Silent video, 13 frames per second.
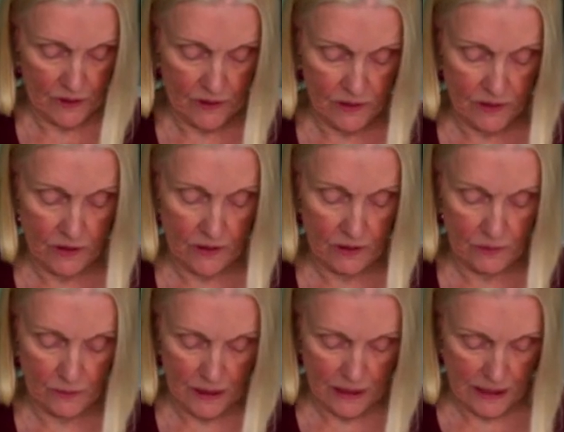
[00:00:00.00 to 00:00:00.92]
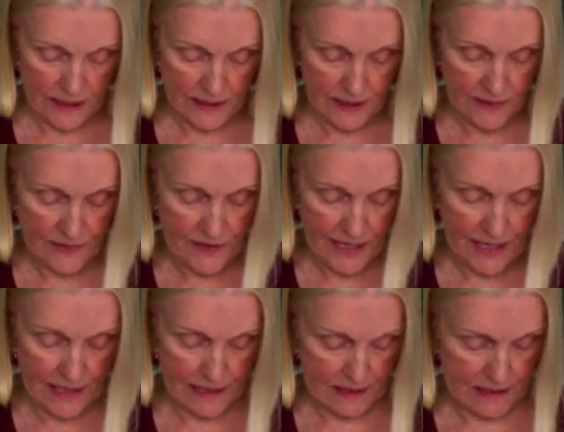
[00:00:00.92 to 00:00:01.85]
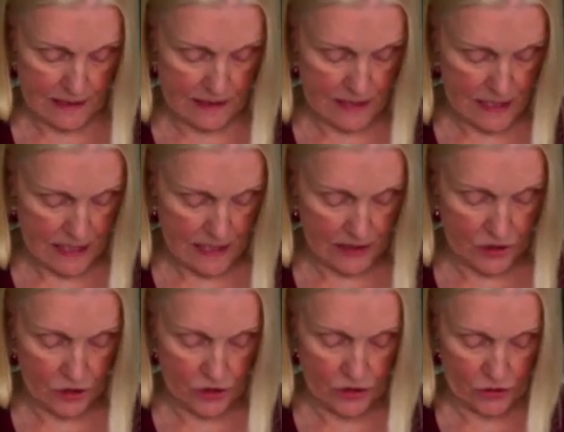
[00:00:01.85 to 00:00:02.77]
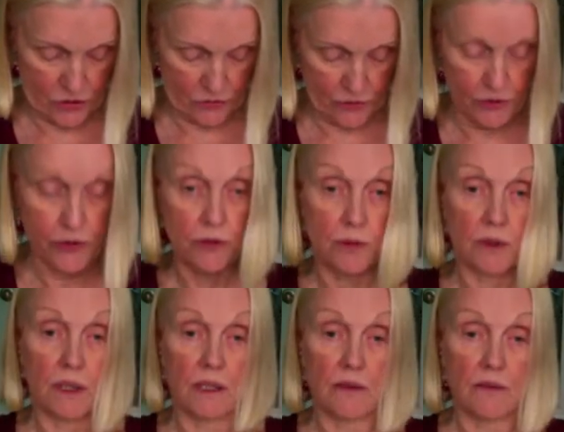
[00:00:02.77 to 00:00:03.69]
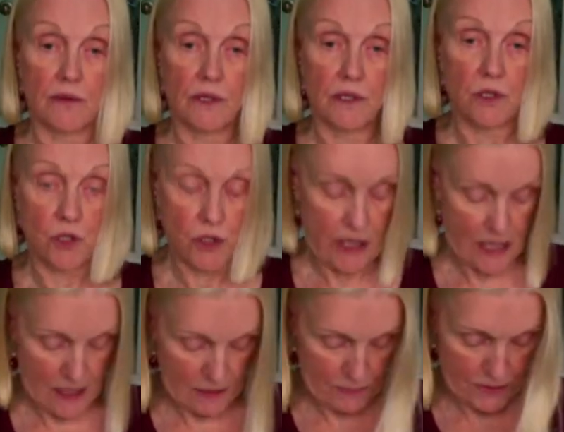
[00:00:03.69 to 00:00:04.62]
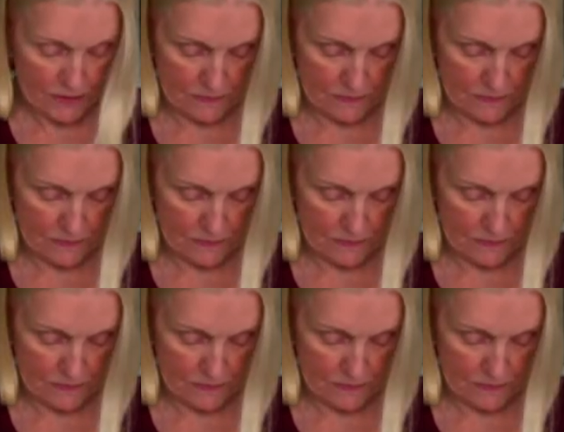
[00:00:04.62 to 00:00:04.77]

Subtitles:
So I did that, and then I just drew this shape